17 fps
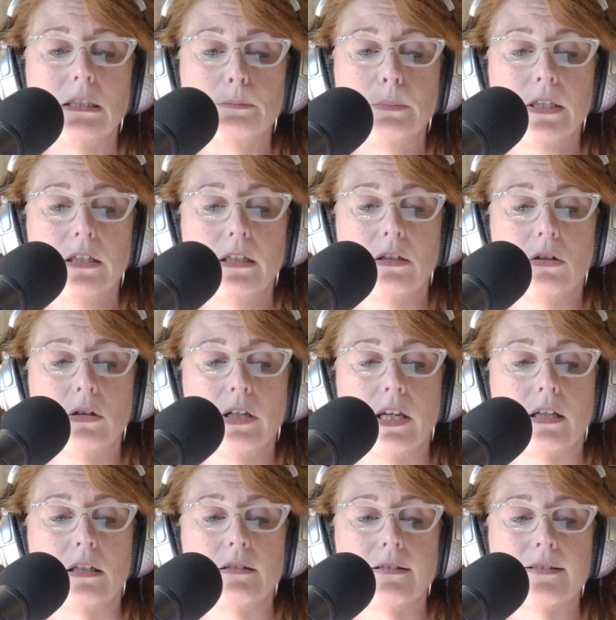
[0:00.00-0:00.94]
But
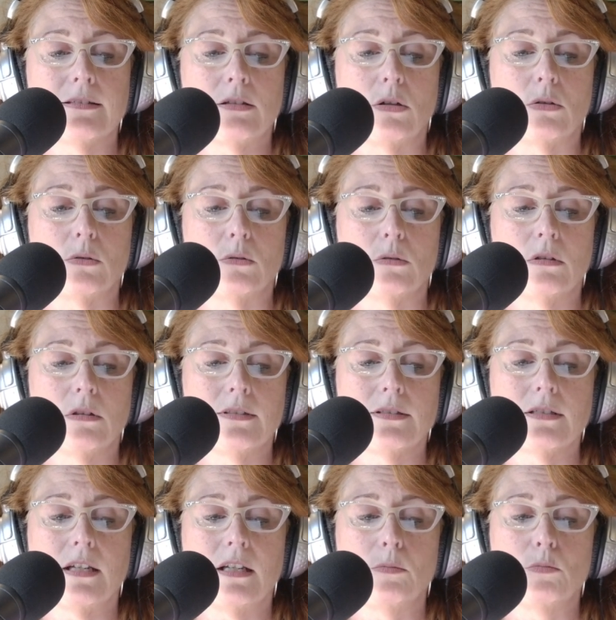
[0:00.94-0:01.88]
okay, so
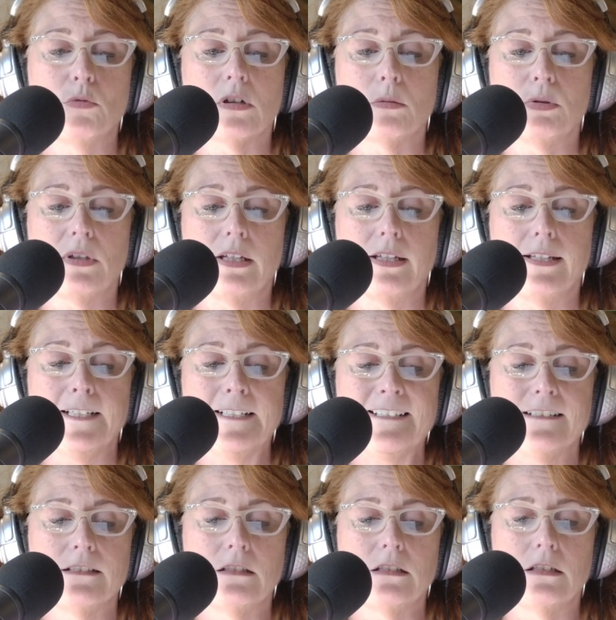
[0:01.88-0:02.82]
this game we're going to play
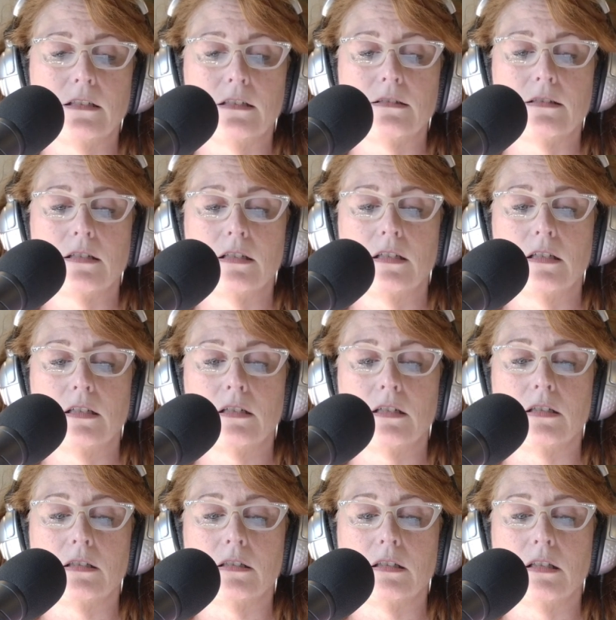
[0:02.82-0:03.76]
is
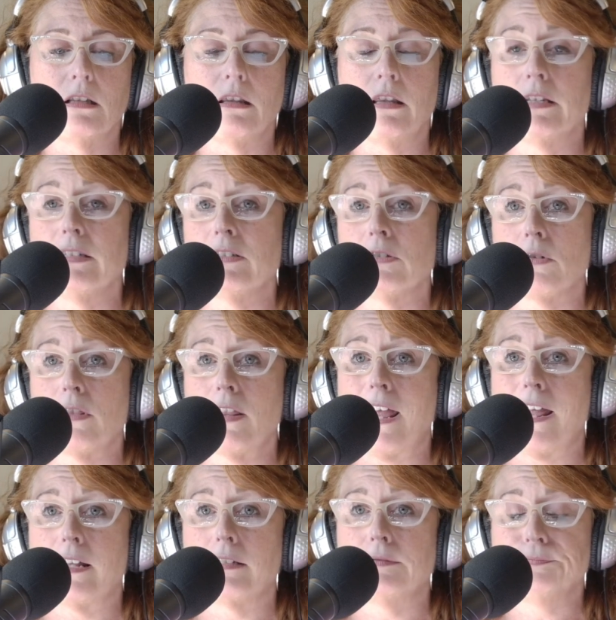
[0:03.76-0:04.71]
called This or
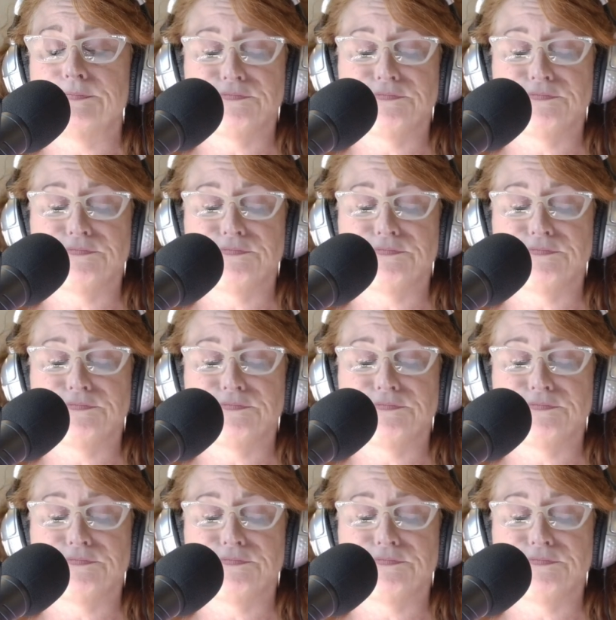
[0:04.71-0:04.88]
That.